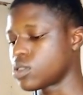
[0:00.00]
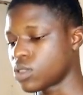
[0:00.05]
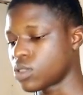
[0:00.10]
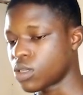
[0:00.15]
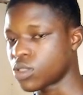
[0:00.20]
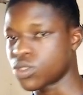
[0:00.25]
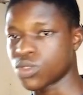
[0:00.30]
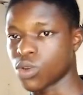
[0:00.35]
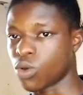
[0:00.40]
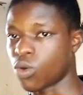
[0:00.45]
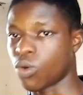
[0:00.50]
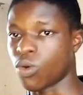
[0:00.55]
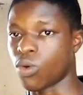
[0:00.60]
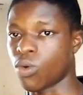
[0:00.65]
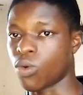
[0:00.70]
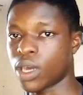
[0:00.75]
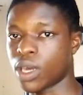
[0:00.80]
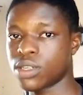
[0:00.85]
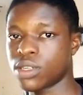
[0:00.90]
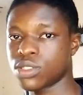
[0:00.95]
So
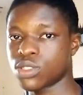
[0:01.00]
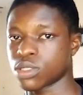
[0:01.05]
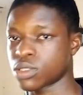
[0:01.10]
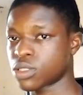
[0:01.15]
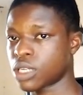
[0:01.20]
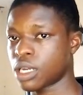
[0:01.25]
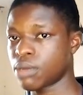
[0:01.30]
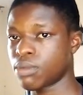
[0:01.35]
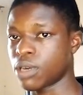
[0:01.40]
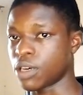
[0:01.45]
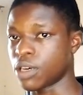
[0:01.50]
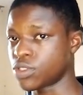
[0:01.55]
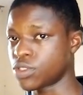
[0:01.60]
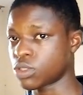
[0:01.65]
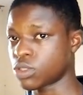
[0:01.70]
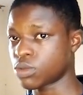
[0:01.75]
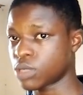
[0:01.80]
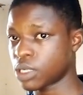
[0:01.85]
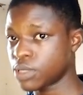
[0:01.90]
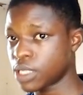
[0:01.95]
why not subscribe? Have you
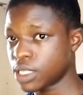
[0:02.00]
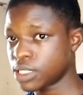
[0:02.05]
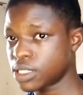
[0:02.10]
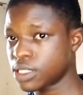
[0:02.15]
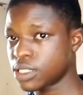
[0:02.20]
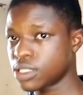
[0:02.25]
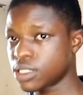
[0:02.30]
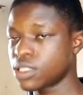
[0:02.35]
subscribed yet?